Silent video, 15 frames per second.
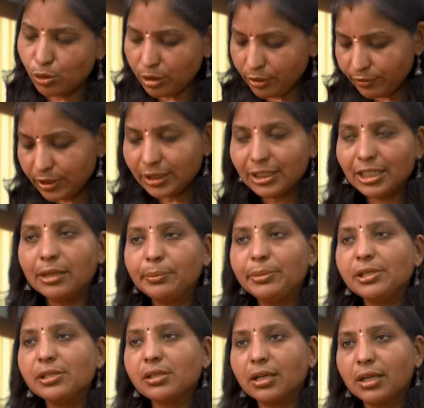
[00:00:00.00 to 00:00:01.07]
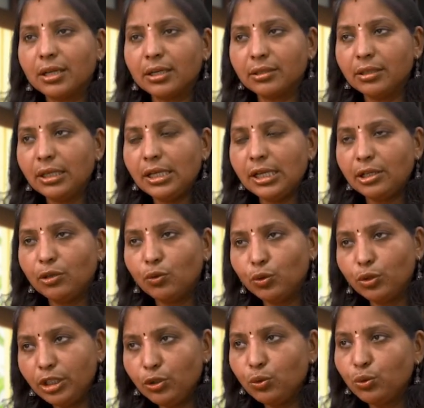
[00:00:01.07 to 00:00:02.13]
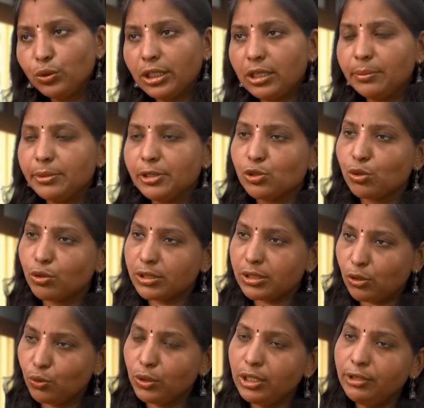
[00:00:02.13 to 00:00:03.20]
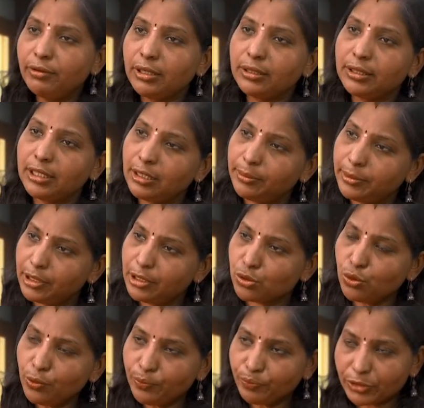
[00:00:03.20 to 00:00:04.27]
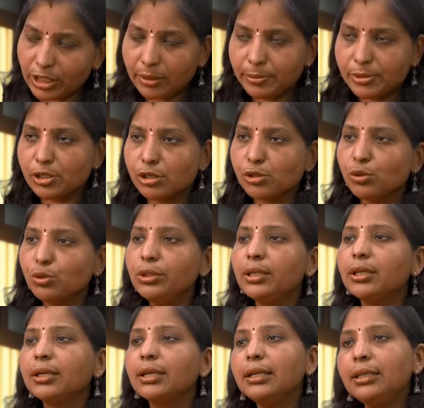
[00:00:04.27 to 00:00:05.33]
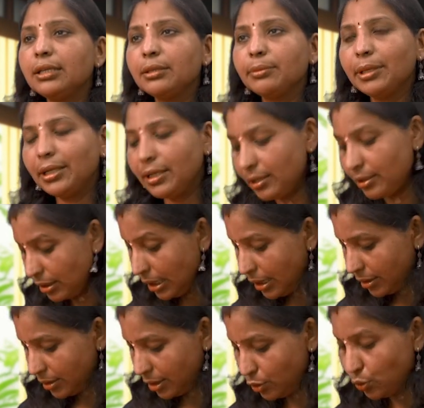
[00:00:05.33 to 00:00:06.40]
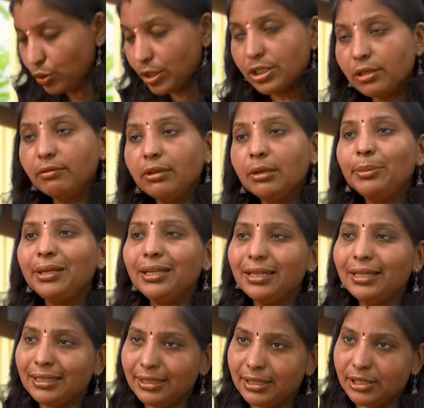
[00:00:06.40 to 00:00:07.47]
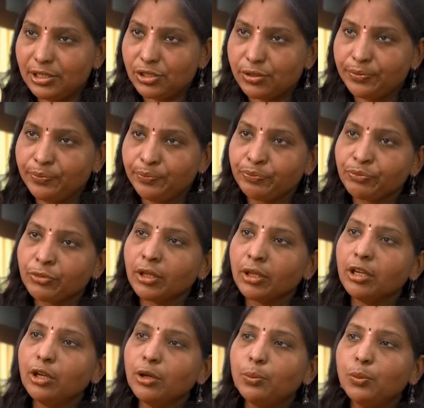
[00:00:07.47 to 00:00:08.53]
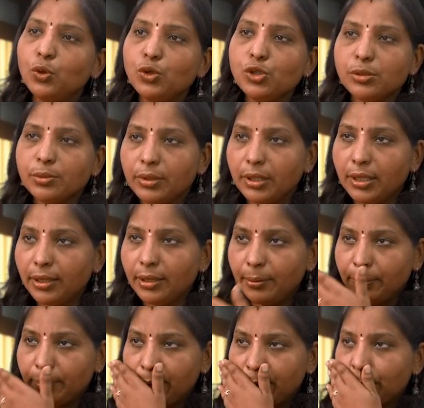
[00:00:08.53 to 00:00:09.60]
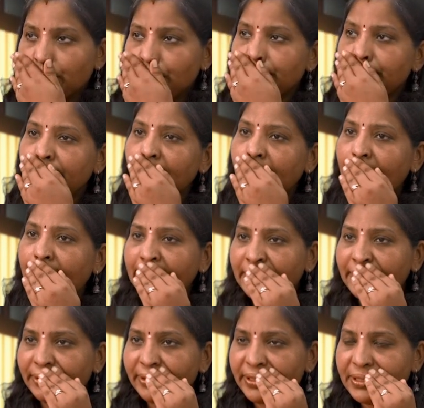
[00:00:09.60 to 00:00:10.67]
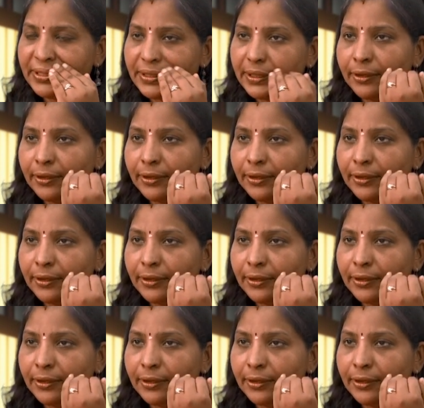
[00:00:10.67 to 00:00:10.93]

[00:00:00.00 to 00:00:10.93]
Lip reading: If the therapists are only 2 therapists or only 1 therapist also, then again it may get, the duration will be increased. Post procedural activities.